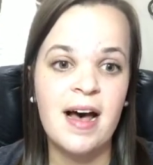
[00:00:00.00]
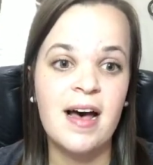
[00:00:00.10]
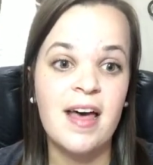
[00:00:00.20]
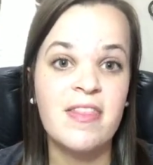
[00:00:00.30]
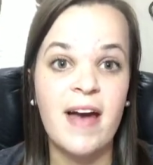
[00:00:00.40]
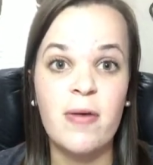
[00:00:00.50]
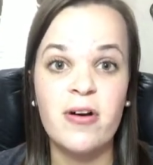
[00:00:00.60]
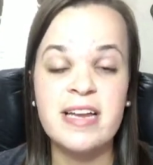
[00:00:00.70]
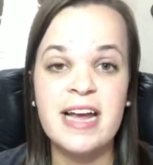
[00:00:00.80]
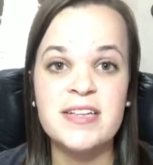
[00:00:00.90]

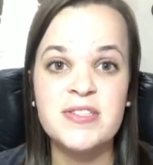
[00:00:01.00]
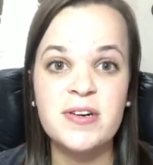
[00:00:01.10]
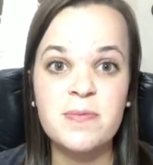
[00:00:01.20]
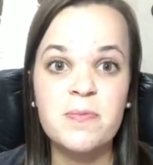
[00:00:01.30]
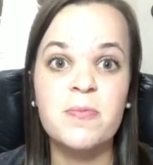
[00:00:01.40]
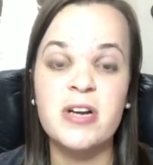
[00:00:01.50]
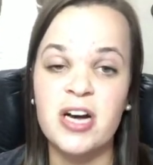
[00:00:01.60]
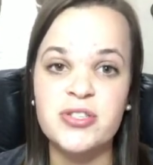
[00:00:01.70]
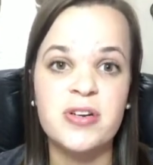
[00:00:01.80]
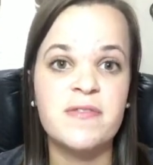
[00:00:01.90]
thyroid cancer
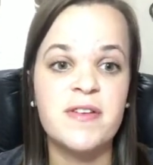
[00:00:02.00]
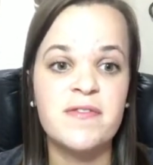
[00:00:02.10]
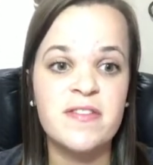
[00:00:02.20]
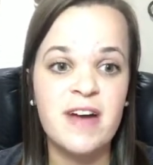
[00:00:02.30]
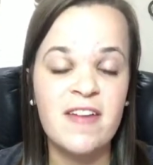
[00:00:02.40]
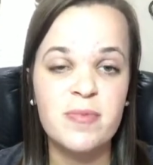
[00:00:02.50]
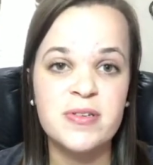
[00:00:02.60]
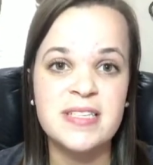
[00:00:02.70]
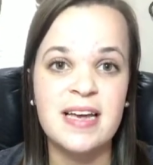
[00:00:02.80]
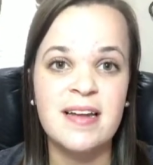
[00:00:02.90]

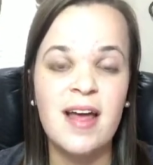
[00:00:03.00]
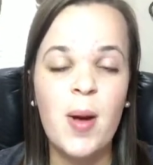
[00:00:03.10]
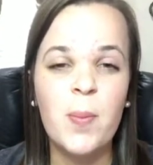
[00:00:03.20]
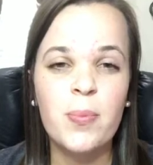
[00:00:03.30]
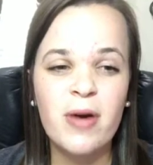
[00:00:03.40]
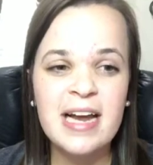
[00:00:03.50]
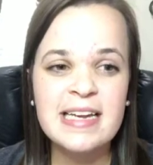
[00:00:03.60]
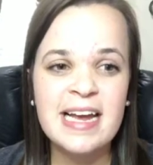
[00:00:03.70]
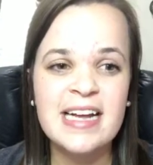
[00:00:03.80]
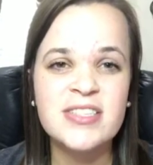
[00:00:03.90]
155%,
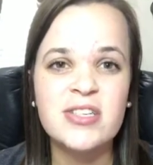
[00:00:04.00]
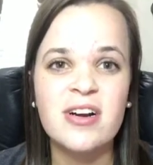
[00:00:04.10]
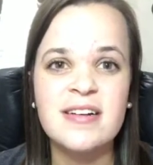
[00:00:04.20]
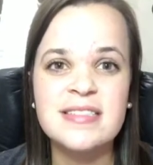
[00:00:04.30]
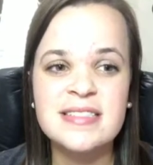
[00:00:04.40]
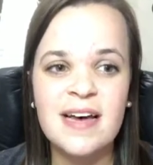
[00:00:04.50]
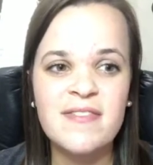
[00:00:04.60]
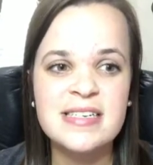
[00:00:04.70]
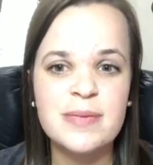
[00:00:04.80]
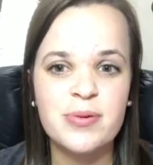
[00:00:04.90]
brain cancer
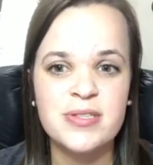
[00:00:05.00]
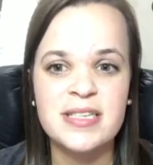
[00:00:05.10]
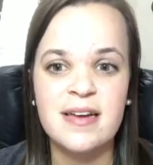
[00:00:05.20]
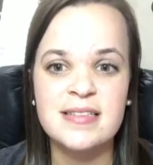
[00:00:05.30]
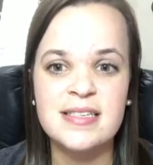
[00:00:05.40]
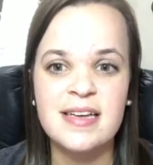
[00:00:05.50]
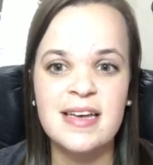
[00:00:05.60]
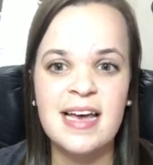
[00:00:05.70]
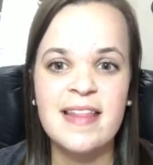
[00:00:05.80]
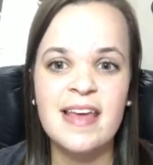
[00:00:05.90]
70%,
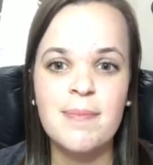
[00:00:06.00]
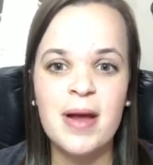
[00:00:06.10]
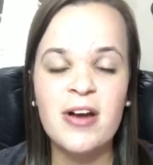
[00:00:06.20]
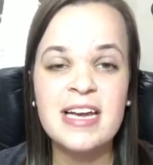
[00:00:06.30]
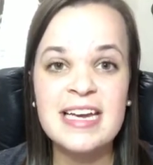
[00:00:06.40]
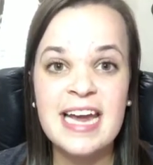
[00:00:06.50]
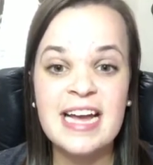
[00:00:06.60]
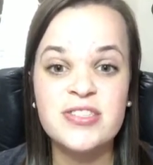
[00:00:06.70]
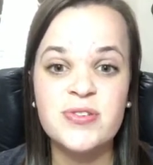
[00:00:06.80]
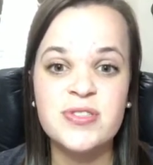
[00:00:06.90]
and the American
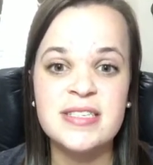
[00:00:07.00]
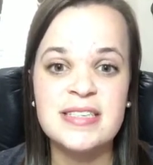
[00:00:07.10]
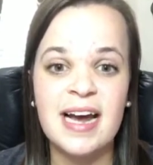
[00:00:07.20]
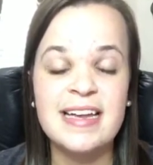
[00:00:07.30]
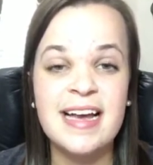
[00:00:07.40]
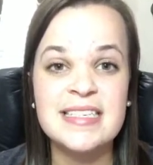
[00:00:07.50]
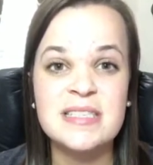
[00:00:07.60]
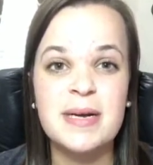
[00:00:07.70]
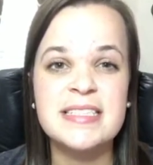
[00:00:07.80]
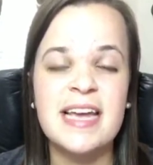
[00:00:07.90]
Cancer Society
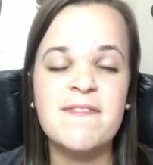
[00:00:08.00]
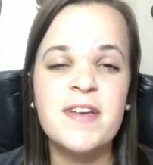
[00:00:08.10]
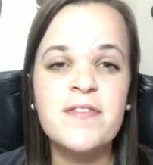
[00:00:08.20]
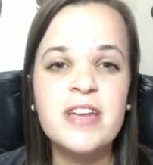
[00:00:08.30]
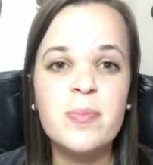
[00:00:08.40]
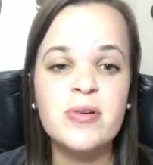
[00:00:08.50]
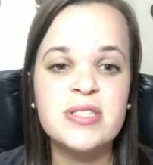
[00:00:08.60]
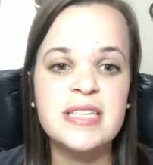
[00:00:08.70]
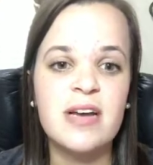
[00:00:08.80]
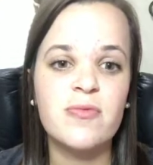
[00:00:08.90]
estimates a
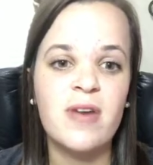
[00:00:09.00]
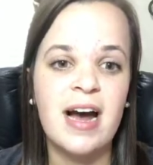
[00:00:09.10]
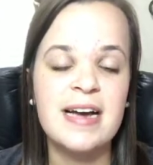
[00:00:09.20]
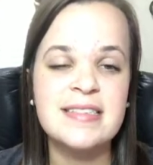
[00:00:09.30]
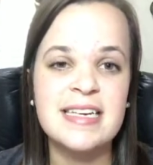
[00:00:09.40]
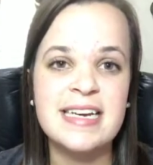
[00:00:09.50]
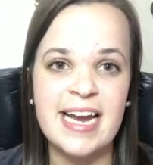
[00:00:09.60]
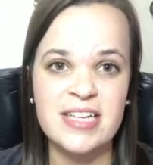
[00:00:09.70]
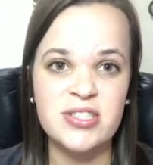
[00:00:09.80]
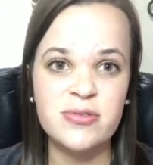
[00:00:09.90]
50% rise in
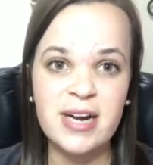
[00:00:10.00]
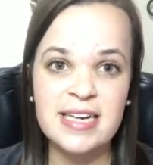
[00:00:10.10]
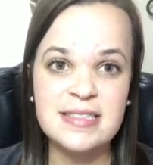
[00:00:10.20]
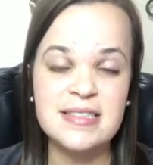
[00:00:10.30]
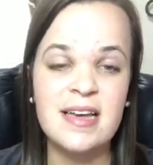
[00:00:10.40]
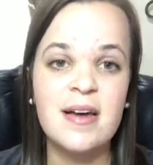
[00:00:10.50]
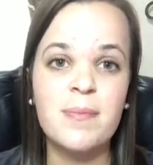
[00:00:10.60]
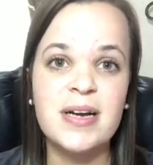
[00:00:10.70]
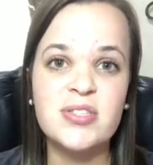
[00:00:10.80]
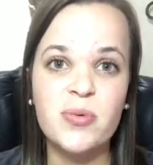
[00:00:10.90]
cancer rates
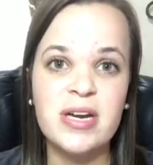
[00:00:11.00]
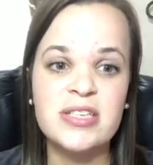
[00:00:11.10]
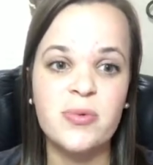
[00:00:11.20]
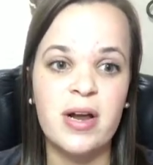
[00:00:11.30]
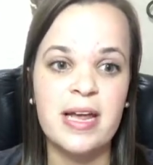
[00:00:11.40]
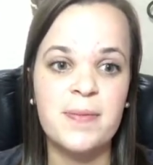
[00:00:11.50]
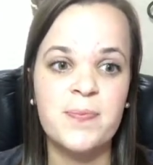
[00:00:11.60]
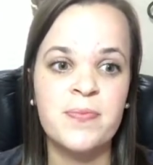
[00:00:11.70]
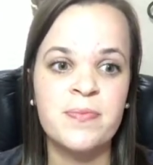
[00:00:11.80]
by 2020.